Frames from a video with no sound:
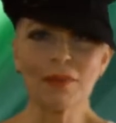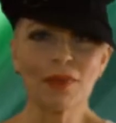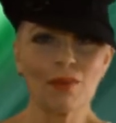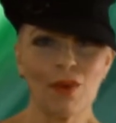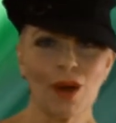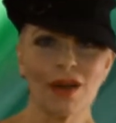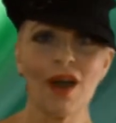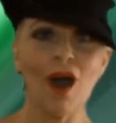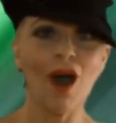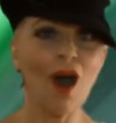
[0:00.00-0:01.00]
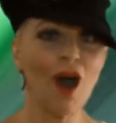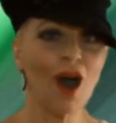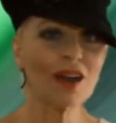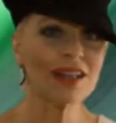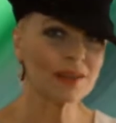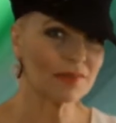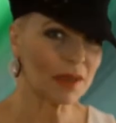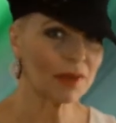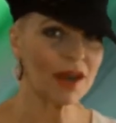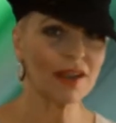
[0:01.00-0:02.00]
people born on
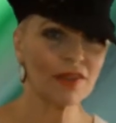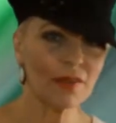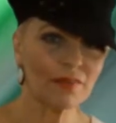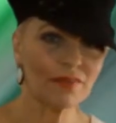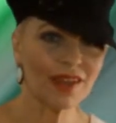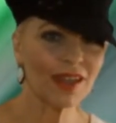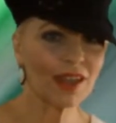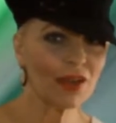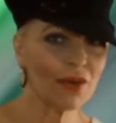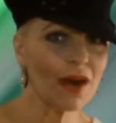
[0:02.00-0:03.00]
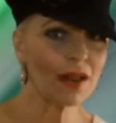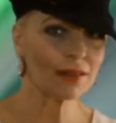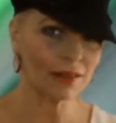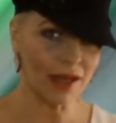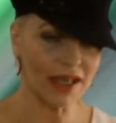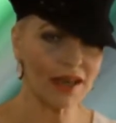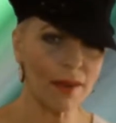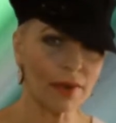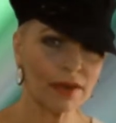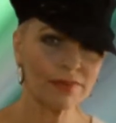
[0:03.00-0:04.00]
September 9th, your lucky
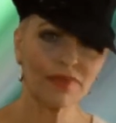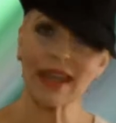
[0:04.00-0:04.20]
number,